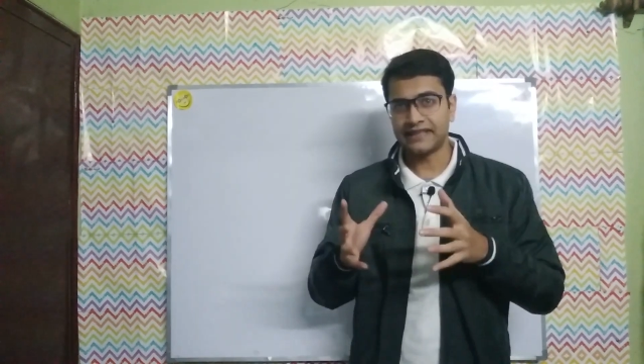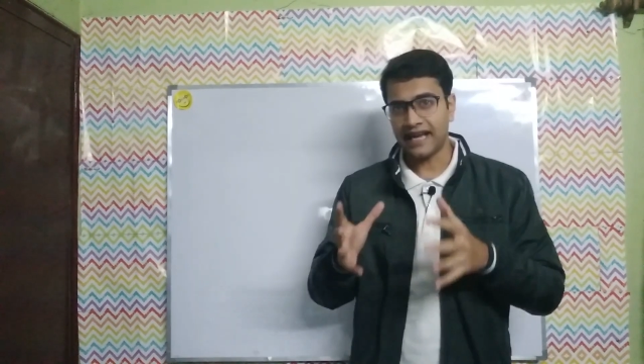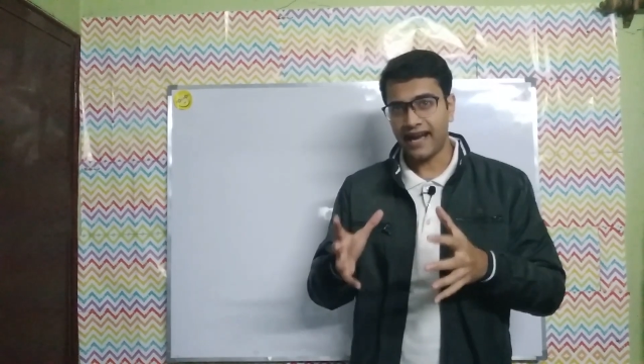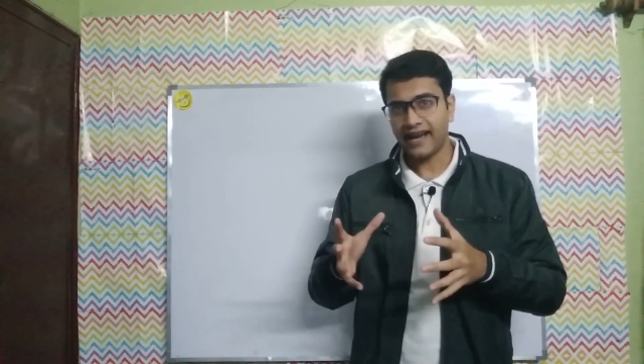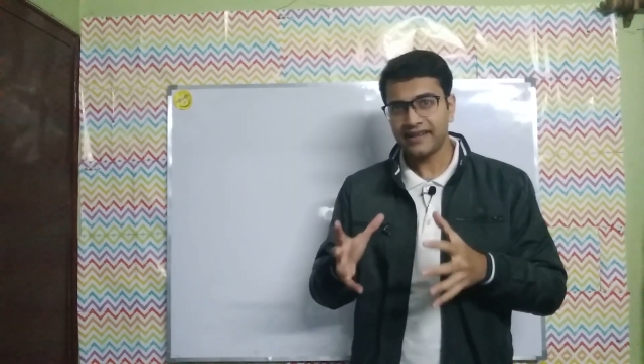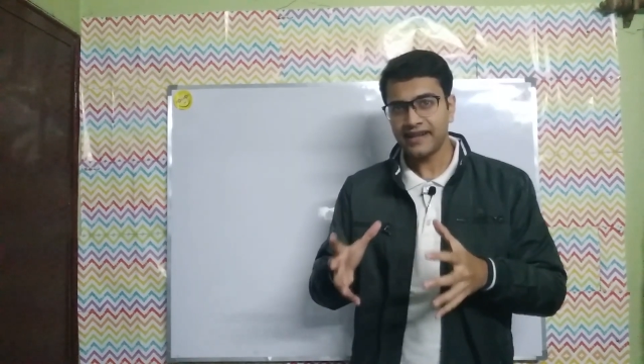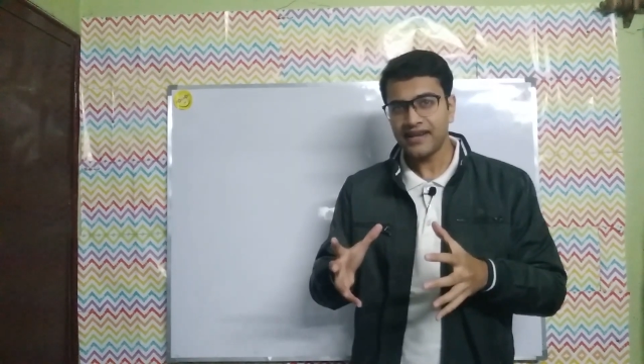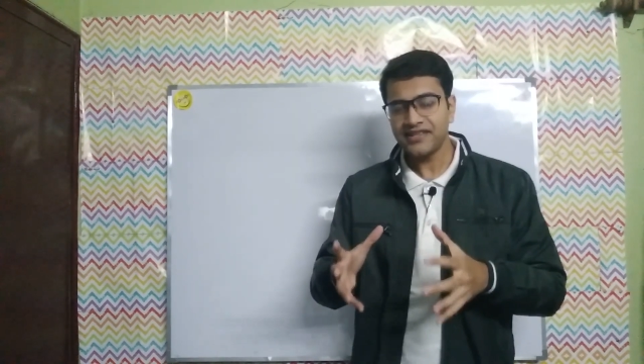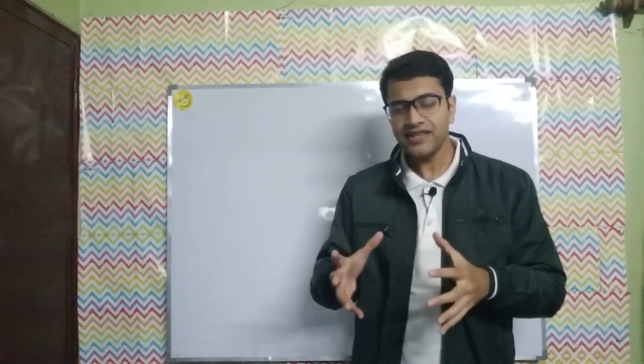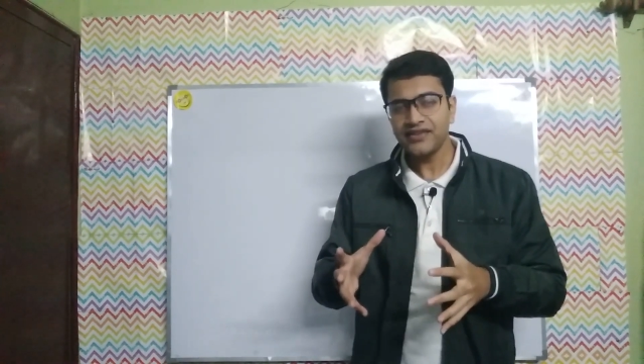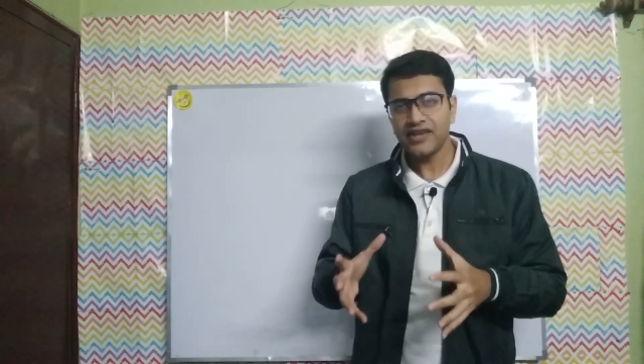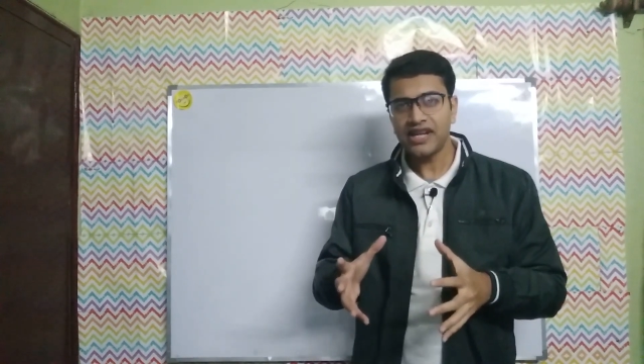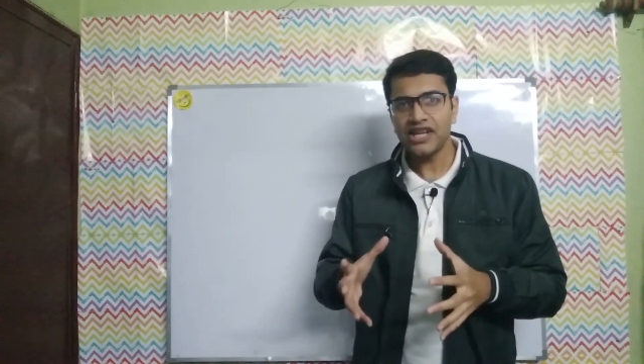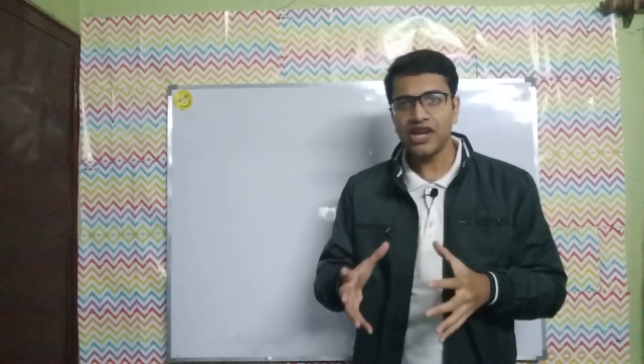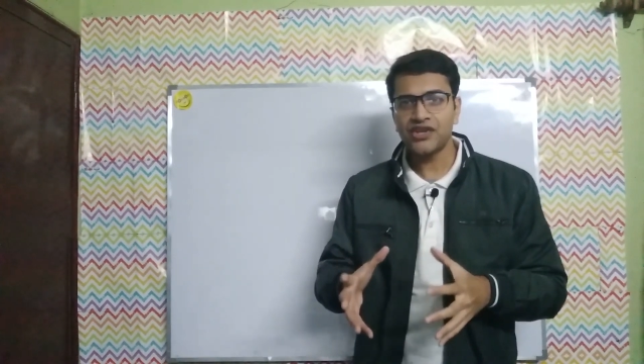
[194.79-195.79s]
The ionizing
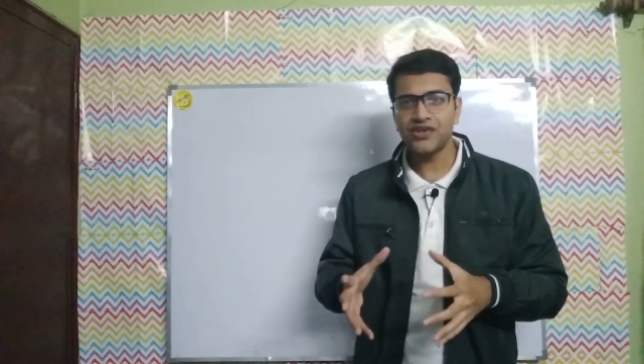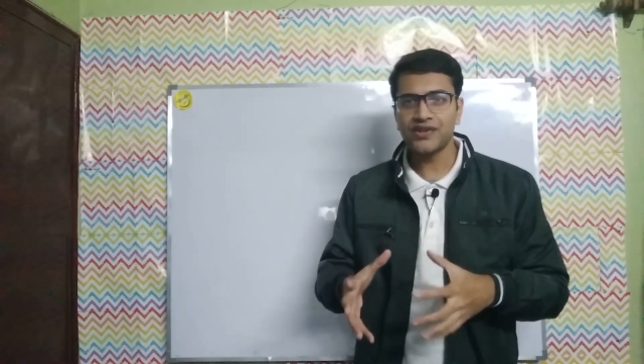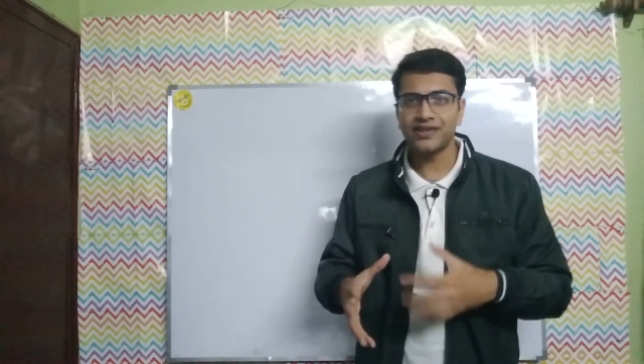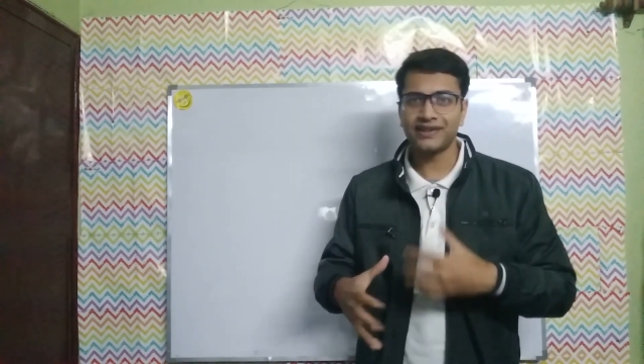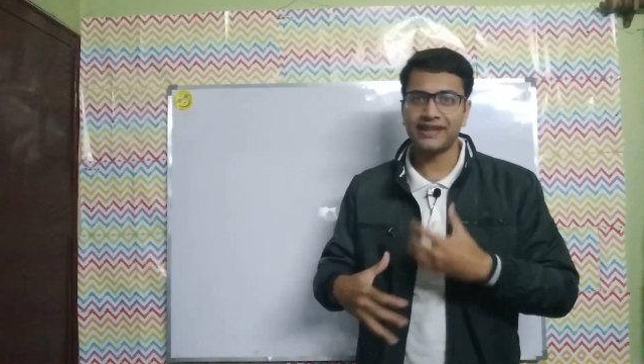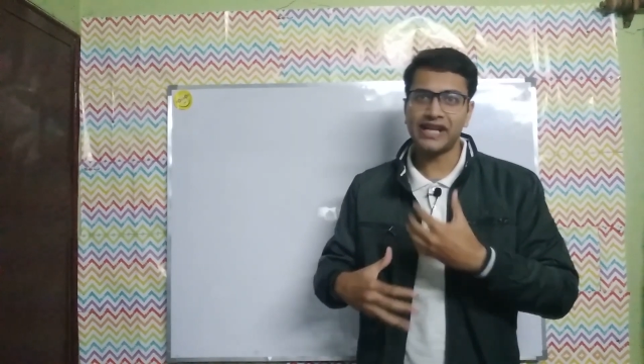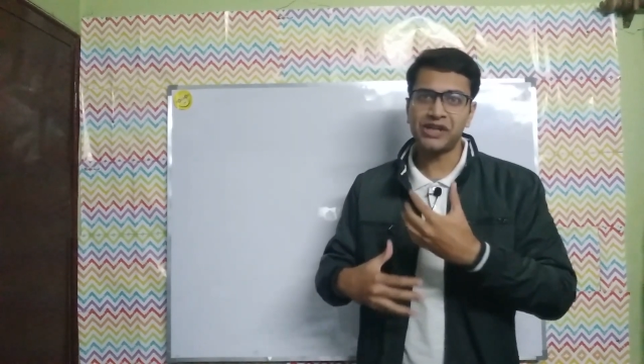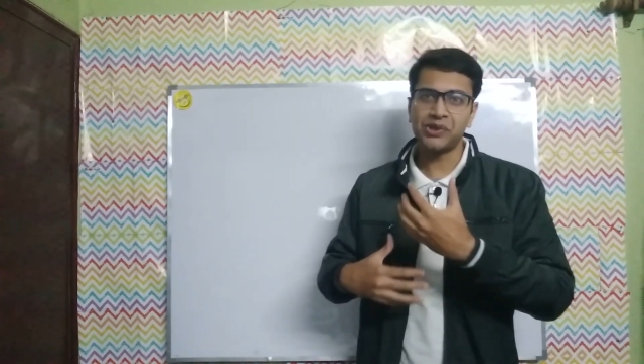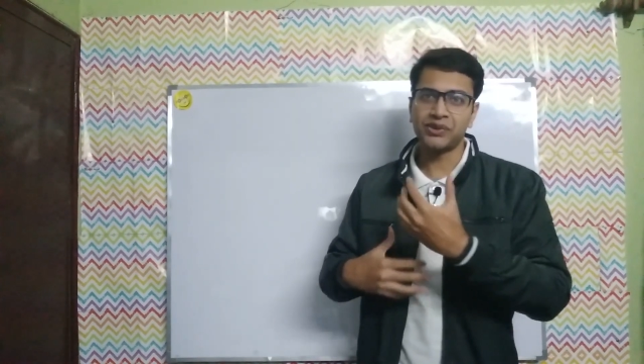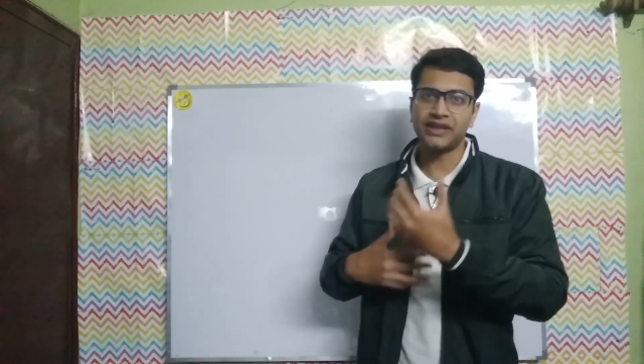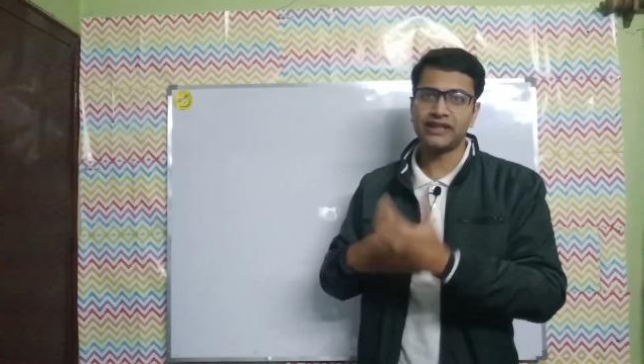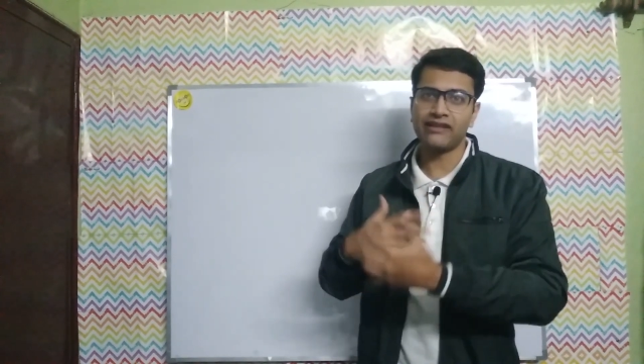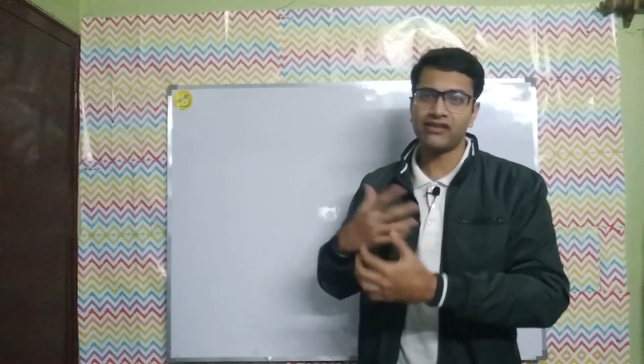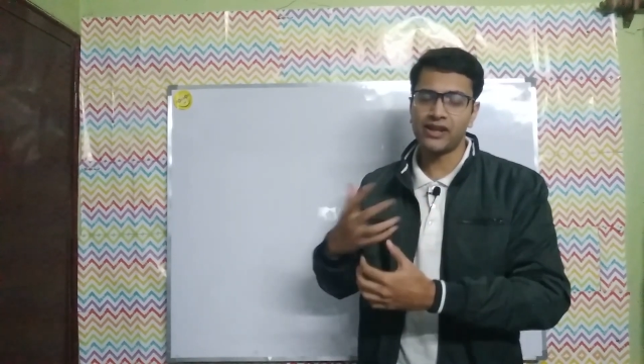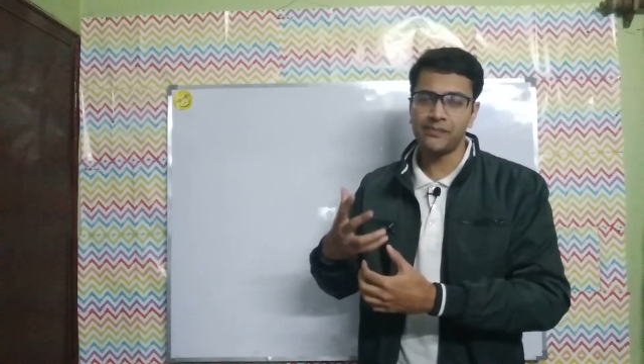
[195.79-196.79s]
radiations led to the
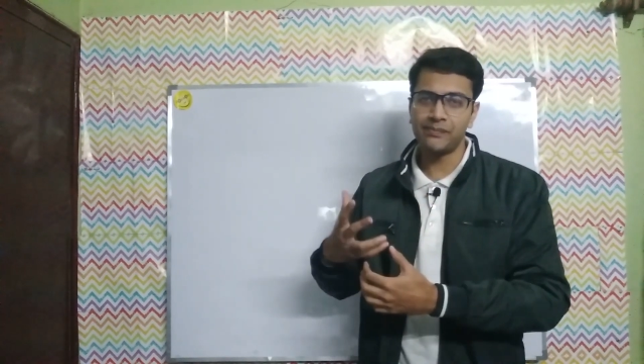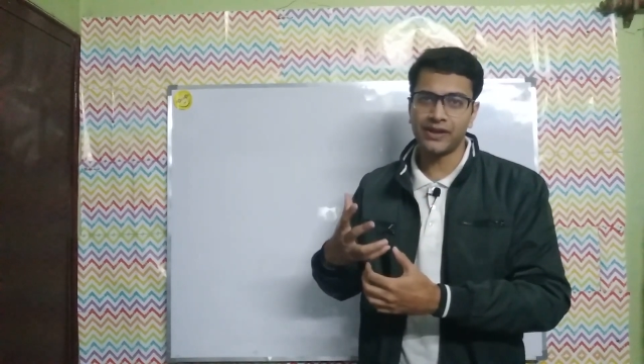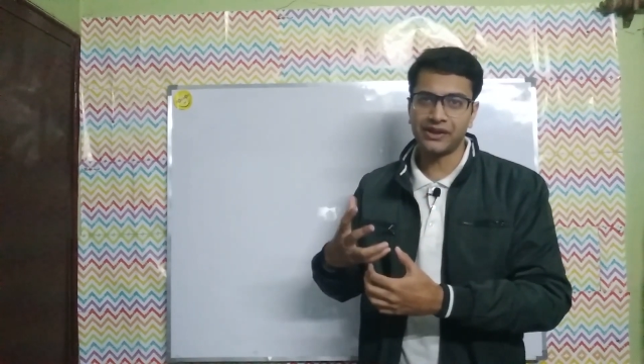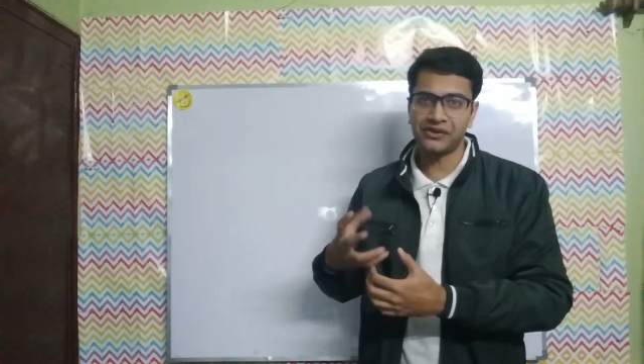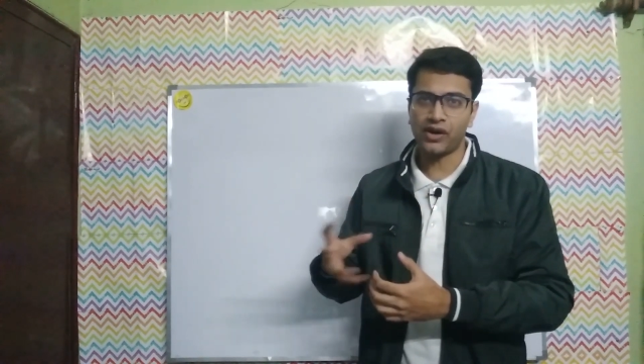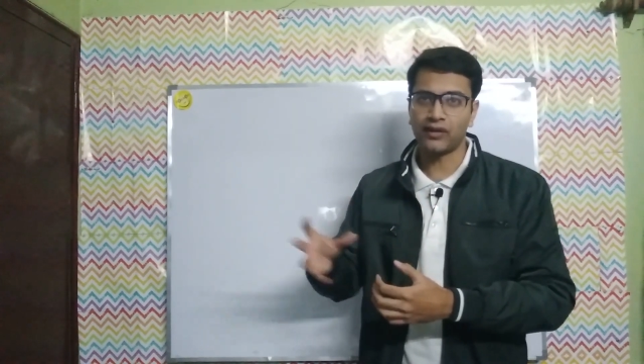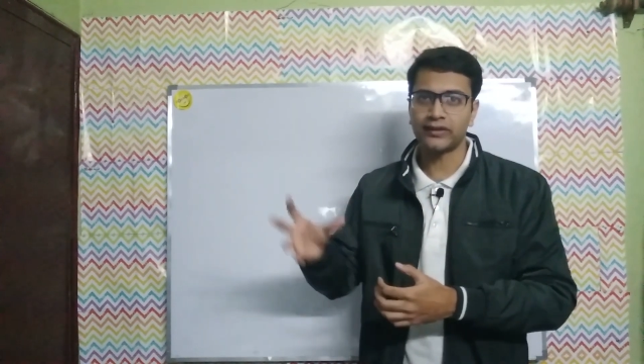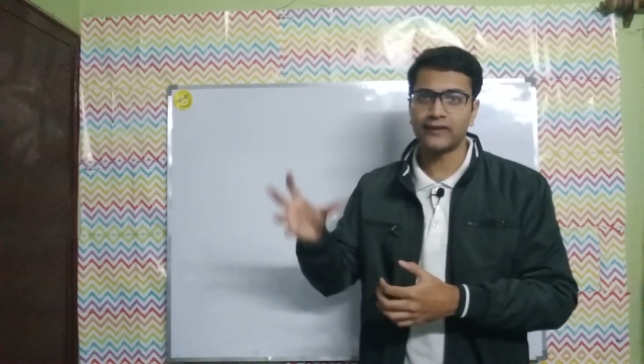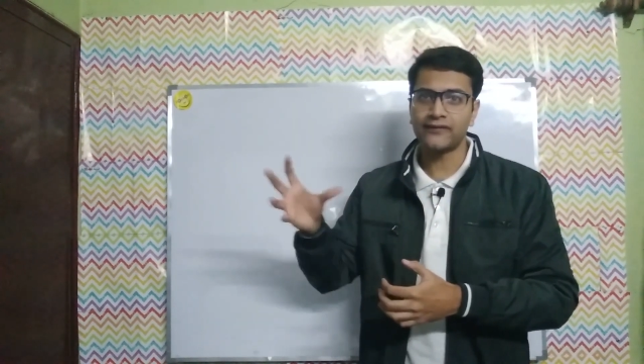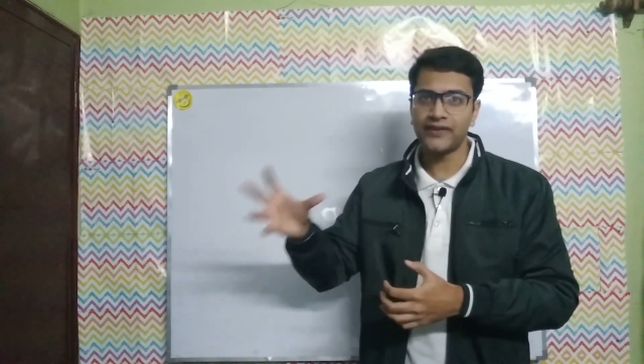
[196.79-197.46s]
development of the